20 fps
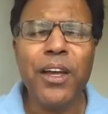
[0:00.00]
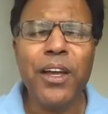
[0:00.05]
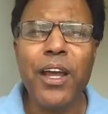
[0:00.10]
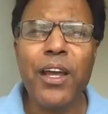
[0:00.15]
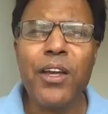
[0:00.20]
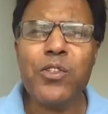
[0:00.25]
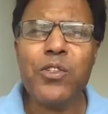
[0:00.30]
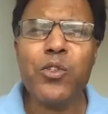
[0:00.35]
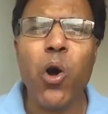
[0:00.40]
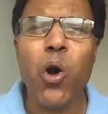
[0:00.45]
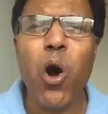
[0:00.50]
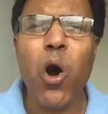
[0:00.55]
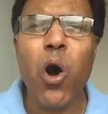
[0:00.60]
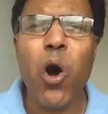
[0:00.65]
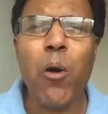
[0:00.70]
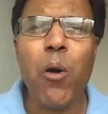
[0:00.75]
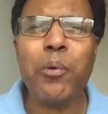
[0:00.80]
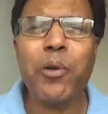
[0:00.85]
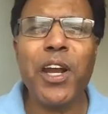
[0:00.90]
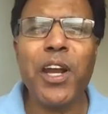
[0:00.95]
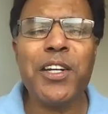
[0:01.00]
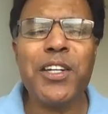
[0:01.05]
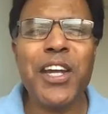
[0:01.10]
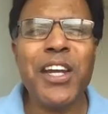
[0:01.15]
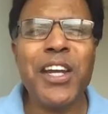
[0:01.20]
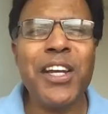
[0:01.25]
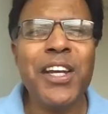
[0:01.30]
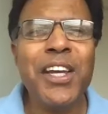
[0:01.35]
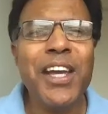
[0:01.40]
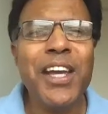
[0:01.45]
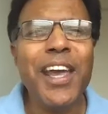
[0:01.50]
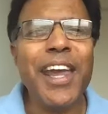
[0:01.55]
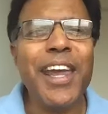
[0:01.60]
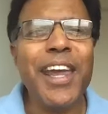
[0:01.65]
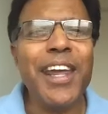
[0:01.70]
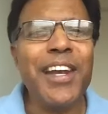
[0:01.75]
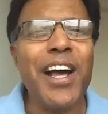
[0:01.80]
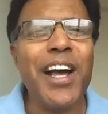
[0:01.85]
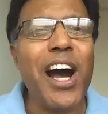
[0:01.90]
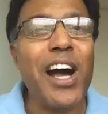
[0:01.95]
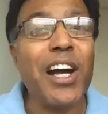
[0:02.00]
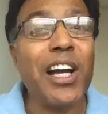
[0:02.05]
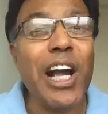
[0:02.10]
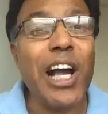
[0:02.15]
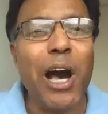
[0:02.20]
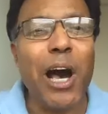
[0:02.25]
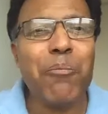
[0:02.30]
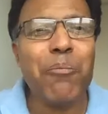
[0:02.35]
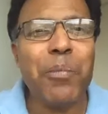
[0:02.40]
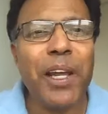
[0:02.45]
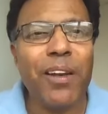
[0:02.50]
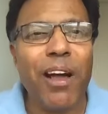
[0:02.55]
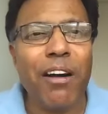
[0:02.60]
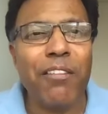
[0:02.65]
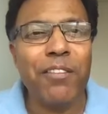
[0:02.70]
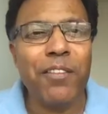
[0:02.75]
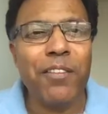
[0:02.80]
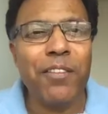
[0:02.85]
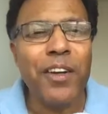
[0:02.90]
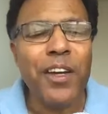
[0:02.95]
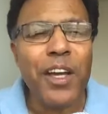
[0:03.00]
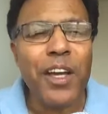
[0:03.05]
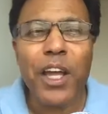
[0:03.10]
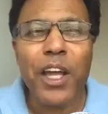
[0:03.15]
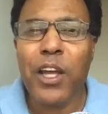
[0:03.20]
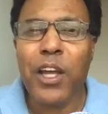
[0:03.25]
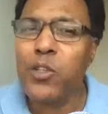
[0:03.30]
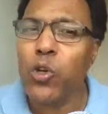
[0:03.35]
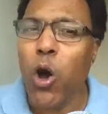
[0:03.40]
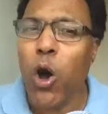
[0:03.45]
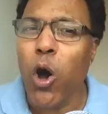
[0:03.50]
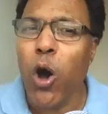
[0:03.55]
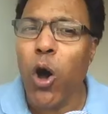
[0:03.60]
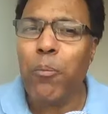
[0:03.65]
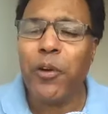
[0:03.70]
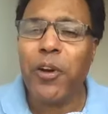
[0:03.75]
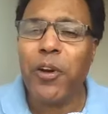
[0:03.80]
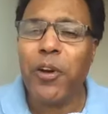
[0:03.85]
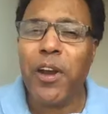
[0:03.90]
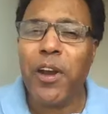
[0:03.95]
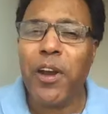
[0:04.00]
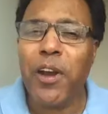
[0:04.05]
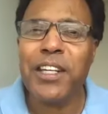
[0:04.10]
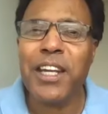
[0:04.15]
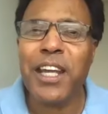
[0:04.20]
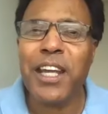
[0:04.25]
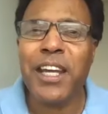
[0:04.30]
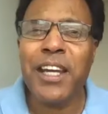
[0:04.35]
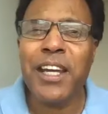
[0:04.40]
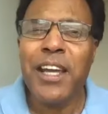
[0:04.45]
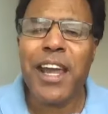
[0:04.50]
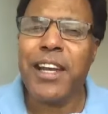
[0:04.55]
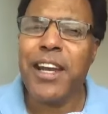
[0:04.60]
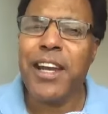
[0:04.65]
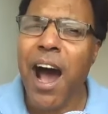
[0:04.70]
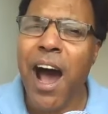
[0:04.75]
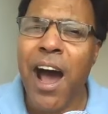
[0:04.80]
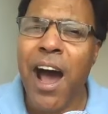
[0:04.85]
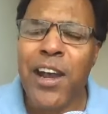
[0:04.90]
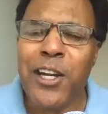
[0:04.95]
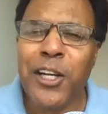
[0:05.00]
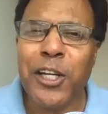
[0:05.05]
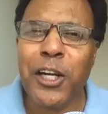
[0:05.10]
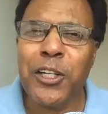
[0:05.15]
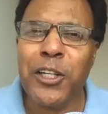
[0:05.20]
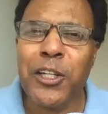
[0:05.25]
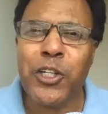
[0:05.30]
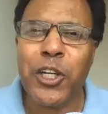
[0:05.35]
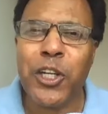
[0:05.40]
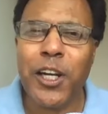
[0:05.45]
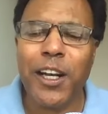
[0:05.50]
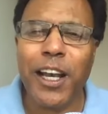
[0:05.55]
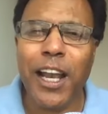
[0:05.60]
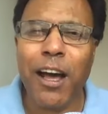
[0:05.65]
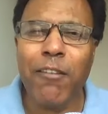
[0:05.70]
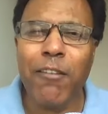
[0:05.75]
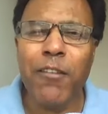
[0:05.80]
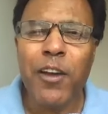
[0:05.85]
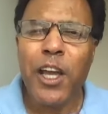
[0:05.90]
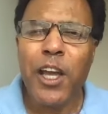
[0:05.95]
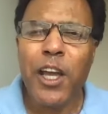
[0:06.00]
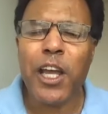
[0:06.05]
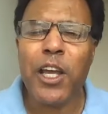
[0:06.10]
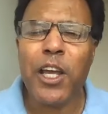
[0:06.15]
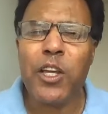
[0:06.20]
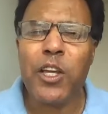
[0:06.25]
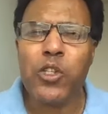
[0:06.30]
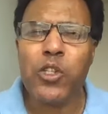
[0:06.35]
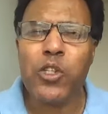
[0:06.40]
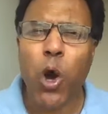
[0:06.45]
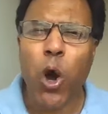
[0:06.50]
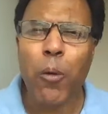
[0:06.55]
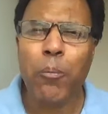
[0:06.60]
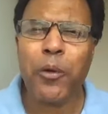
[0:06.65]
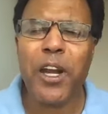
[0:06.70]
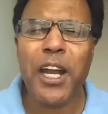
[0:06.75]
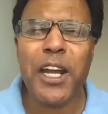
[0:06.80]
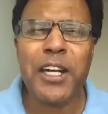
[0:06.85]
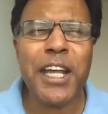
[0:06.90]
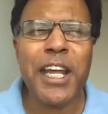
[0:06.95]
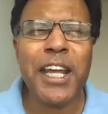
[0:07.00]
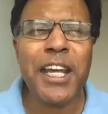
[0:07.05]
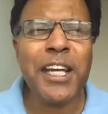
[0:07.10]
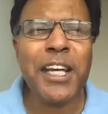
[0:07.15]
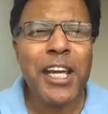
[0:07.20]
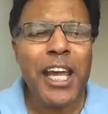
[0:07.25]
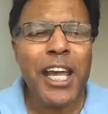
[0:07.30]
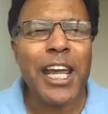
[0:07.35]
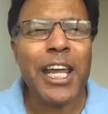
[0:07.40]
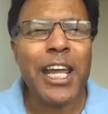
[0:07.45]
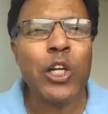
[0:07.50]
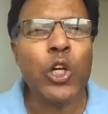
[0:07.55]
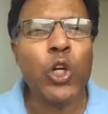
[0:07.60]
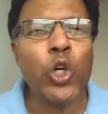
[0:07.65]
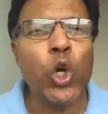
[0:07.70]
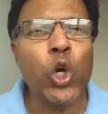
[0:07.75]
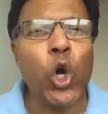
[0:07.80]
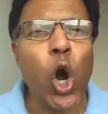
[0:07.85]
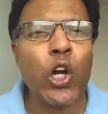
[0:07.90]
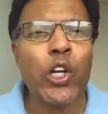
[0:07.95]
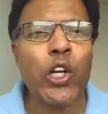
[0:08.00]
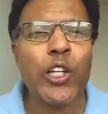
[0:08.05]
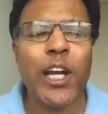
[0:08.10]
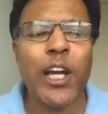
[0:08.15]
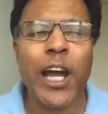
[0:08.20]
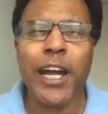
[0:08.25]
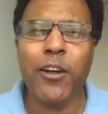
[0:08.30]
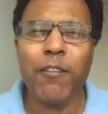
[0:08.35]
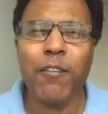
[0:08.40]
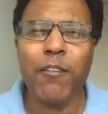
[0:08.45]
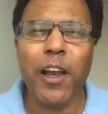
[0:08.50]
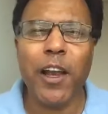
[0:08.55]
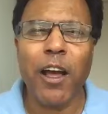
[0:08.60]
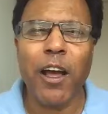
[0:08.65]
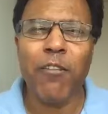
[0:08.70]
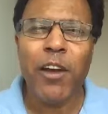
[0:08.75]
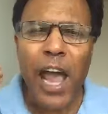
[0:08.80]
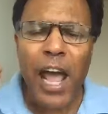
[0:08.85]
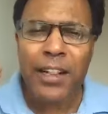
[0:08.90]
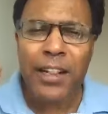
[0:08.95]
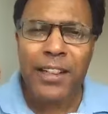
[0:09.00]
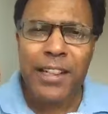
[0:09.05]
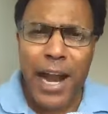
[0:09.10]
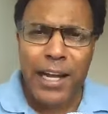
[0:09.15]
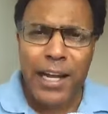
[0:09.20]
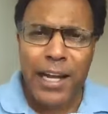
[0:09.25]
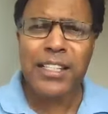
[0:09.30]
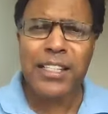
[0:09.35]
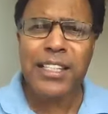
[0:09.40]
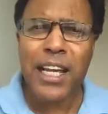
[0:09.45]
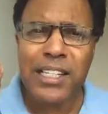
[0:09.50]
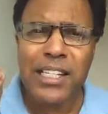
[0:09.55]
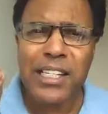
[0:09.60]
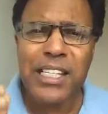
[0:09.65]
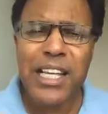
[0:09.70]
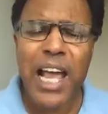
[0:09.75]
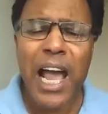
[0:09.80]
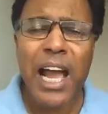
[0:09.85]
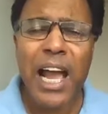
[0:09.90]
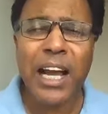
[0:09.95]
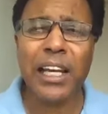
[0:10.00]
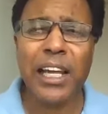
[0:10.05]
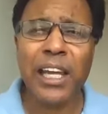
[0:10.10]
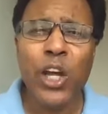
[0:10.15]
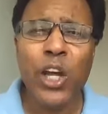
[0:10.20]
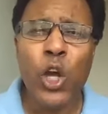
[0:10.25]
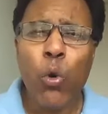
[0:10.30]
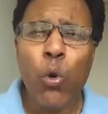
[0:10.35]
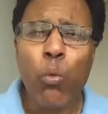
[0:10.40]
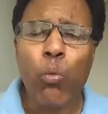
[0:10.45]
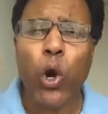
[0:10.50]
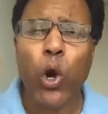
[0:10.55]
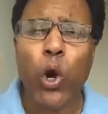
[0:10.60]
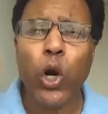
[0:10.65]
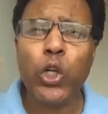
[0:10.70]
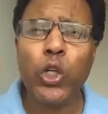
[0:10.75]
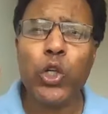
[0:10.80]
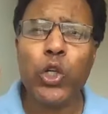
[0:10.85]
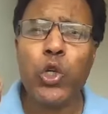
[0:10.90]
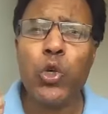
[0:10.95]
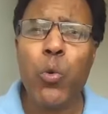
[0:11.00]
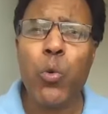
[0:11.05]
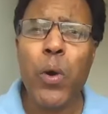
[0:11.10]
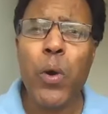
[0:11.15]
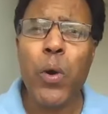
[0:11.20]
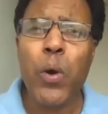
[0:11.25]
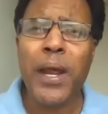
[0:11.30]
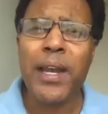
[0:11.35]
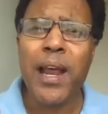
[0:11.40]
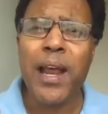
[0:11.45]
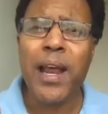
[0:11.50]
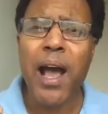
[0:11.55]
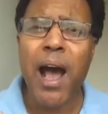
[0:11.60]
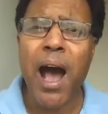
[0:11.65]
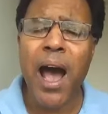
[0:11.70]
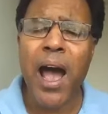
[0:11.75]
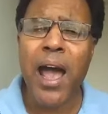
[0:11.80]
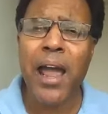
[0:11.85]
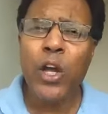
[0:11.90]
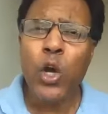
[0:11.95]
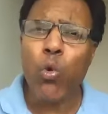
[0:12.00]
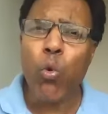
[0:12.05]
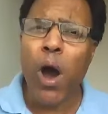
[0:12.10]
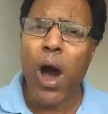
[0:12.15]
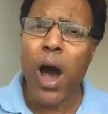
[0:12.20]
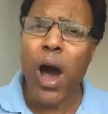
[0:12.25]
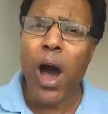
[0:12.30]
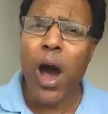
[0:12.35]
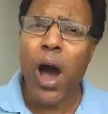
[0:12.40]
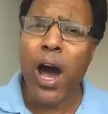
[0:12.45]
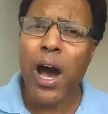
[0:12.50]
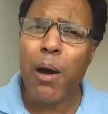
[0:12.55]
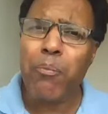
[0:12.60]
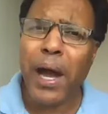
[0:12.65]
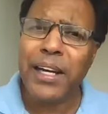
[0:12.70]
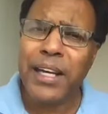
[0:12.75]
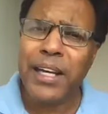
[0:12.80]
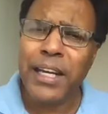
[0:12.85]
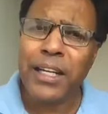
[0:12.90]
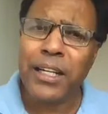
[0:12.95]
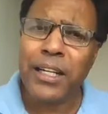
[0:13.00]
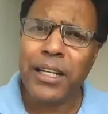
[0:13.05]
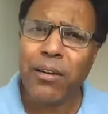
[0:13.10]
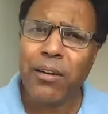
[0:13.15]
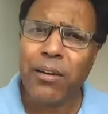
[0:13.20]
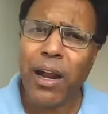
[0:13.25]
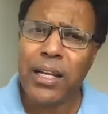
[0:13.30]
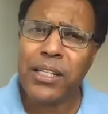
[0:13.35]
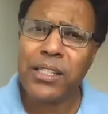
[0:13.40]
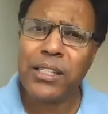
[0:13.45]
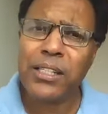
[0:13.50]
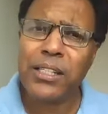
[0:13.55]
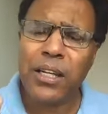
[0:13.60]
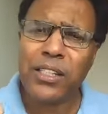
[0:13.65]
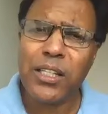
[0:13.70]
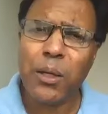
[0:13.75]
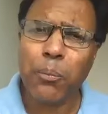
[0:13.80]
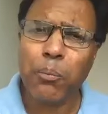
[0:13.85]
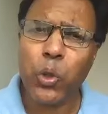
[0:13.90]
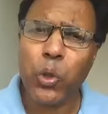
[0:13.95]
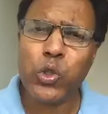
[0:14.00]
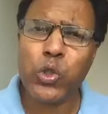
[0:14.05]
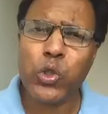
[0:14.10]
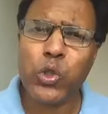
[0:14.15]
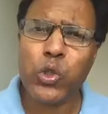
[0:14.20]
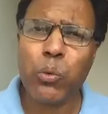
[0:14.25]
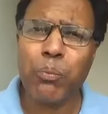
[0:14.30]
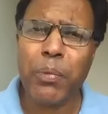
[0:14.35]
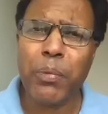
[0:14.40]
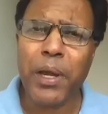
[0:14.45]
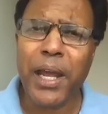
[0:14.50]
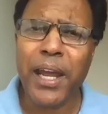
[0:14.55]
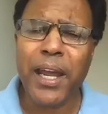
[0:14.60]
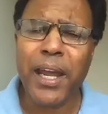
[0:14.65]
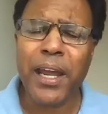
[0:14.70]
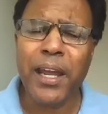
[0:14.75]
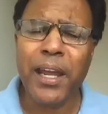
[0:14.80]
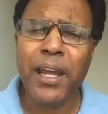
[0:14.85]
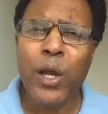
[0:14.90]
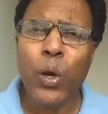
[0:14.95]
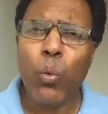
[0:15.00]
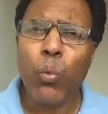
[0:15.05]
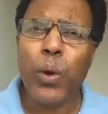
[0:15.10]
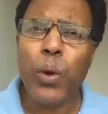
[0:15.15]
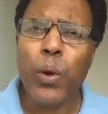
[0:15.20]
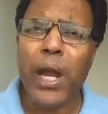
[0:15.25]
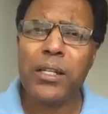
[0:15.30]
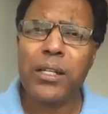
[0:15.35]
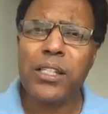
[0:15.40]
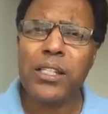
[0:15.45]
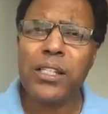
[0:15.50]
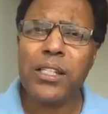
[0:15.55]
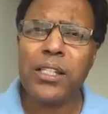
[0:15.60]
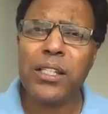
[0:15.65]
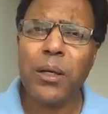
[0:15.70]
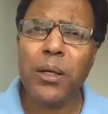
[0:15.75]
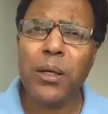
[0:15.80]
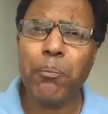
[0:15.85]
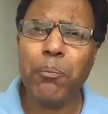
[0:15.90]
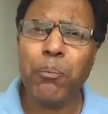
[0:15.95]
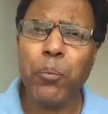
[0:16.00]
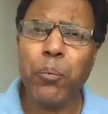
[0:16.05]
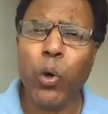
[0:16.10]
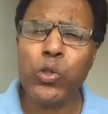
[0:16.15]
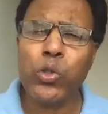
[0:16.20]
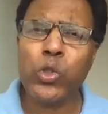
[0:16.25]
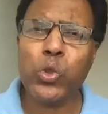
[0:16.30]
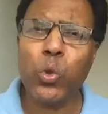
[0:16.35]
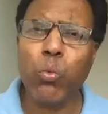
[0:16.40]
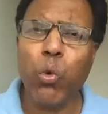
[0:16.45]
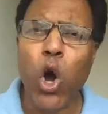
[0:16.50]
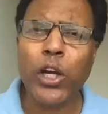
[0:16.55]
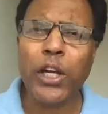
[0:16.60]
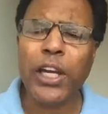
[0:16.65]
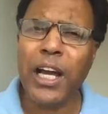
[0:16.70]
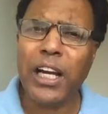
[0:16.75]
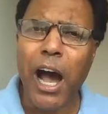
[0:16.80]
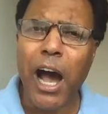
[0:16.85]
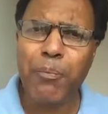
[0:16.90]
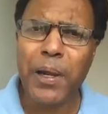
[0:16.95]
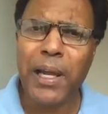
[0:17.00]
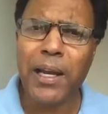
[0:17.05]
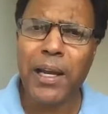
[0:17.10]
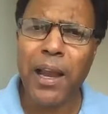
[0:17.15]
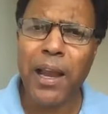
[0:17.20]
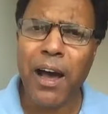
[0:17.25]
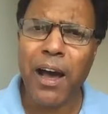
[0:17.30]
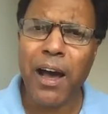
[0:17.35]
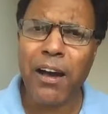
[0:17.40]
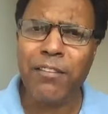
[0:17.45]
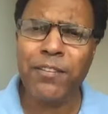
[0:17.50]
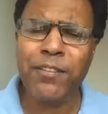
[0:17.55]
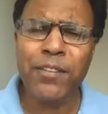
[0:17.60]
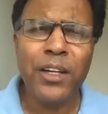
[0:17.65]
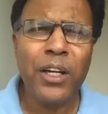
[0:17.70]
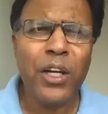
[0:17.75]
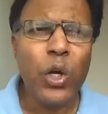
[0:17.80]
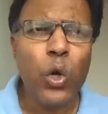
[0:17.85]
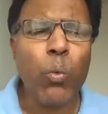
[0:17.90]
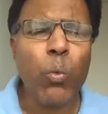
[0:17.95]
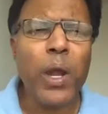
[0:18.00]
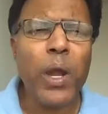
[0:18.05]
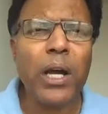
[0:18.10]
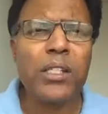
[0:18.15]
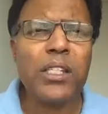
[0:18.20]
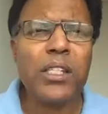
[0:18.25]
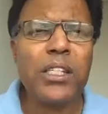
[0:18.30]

is operating in agape love is operating in unconditional love, is operating in God kind of love. And that is exactly what you and I, who are abiding in Christ, are supposed to bear. We are supposed to walk in agape love.